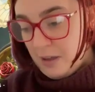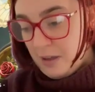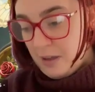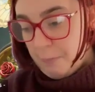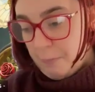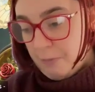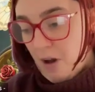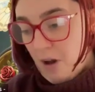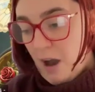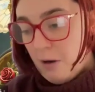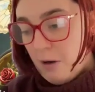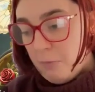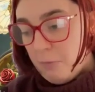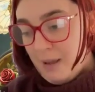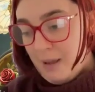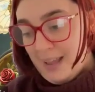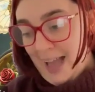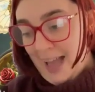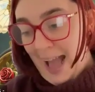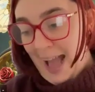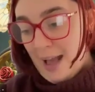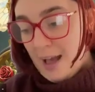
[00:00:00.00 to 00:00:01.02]

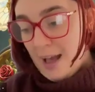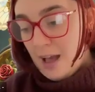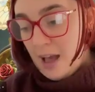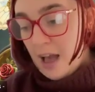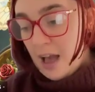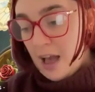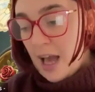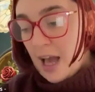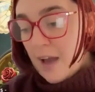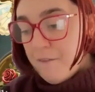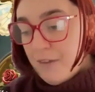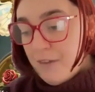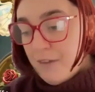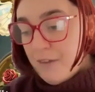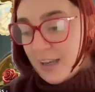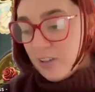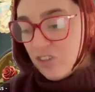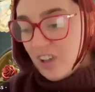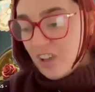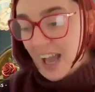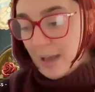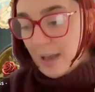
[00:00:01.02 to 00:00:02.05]
diplomacy.
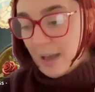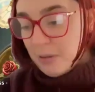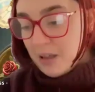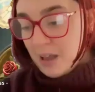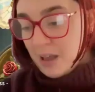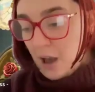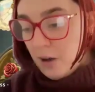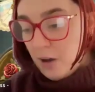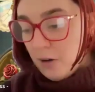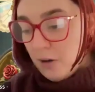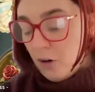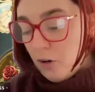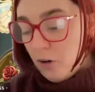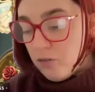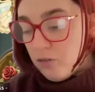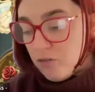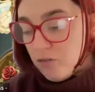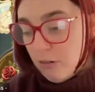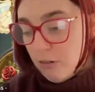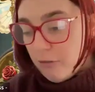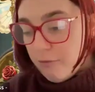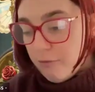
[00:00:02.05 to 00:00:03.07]
This shaped her
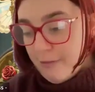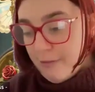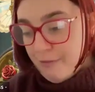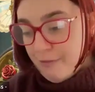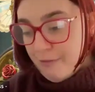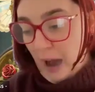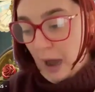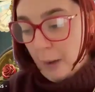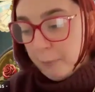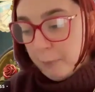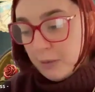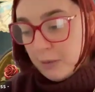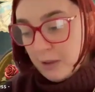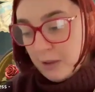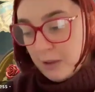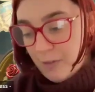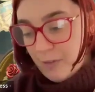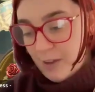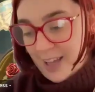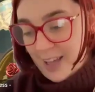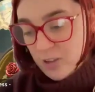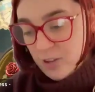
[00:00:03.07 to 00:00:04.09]
cultural
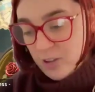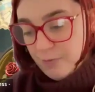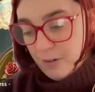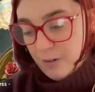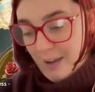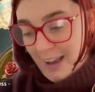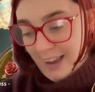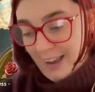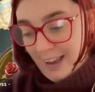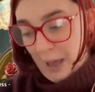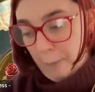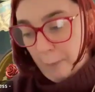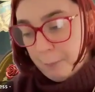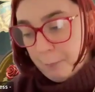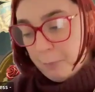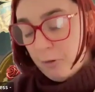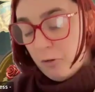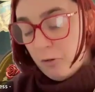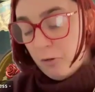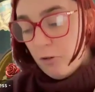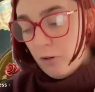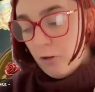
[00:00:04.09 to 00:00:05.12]
reforms, for
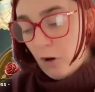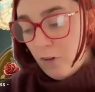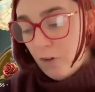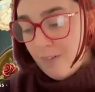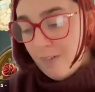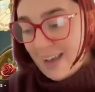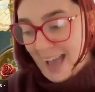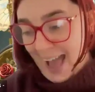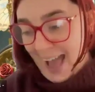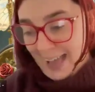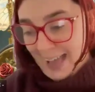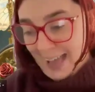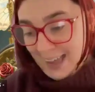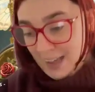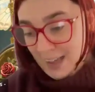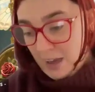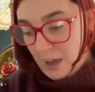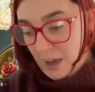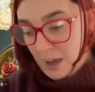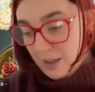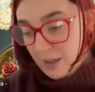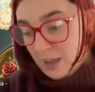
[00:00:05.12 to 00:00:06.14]
example, courtly
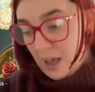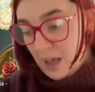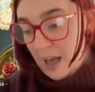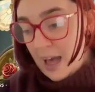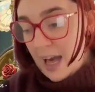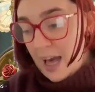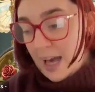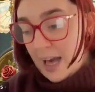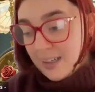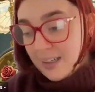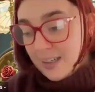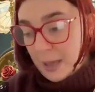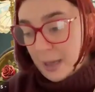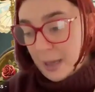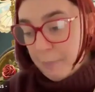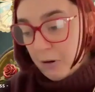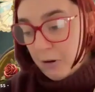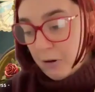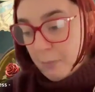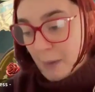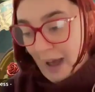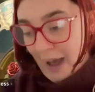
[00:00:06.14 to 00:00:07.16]
etiquette and
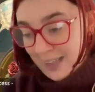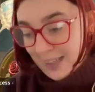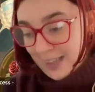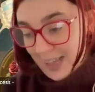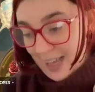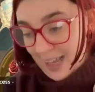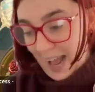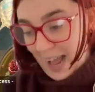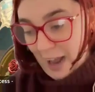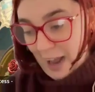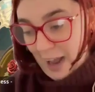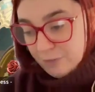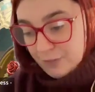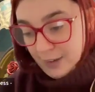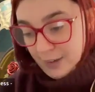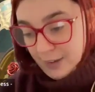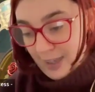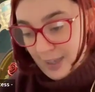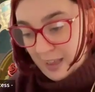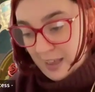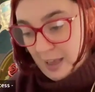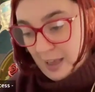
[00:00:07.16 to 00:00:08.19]
diplomatic
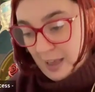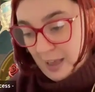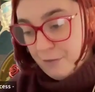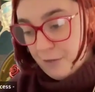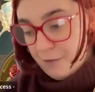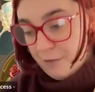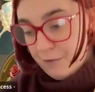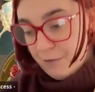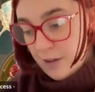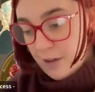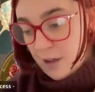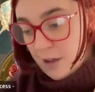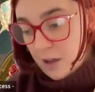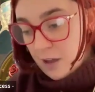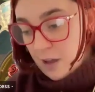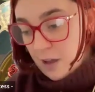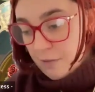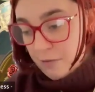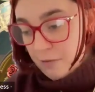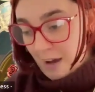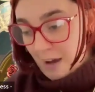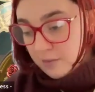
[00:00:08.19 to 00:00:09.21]
advocacy for
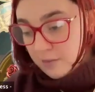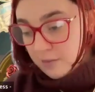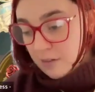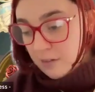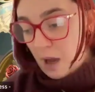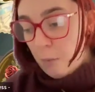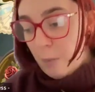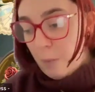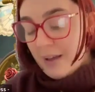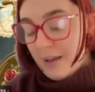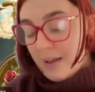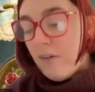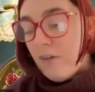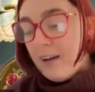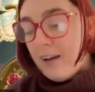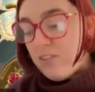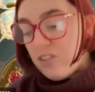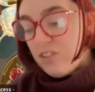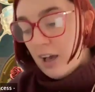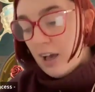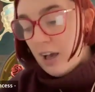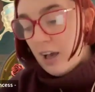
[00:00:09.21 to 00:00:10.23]

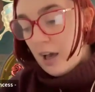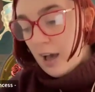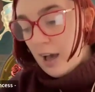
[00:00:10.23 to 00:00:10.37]
Franco-English